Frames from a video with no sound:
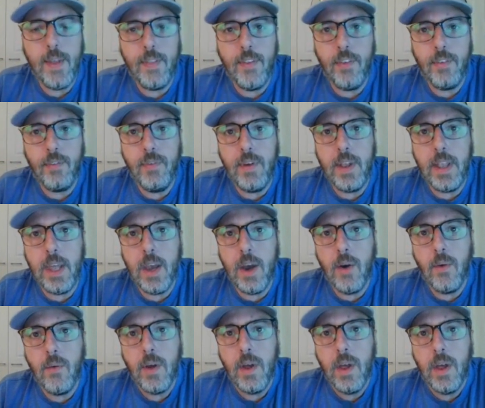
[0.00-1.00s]
this
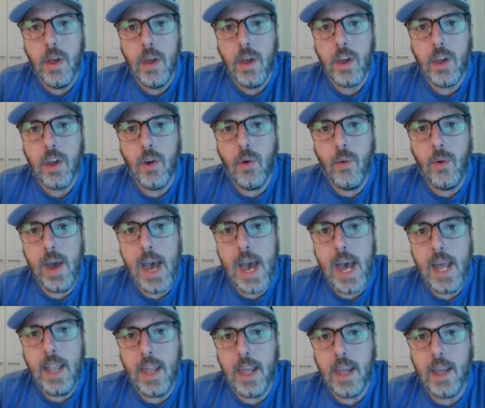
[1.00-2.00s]
video, go
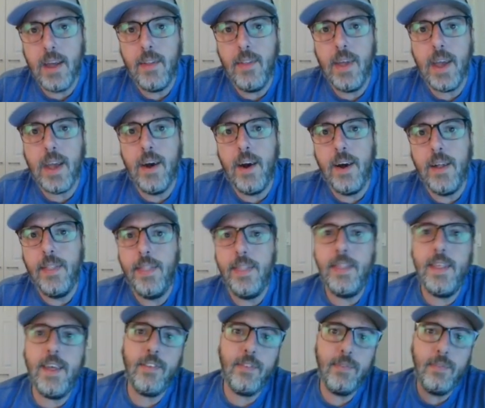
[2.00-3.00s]
ahead and click on
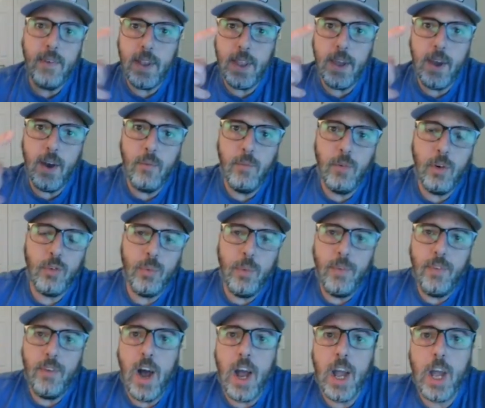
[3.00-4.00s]
this video, which will
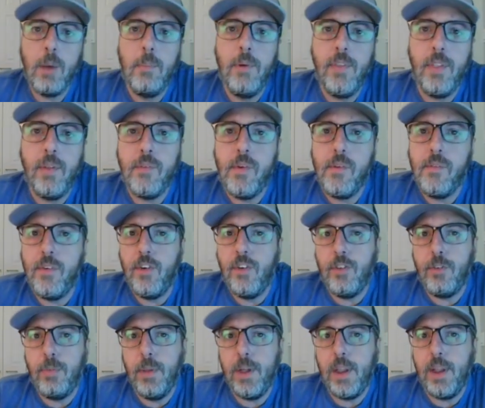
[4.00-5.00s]
talk about the
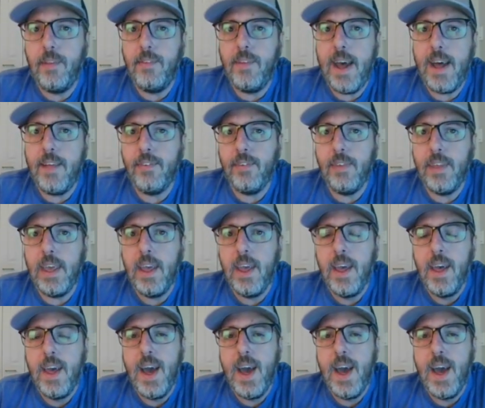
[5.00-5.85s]
reverse split of TSLY.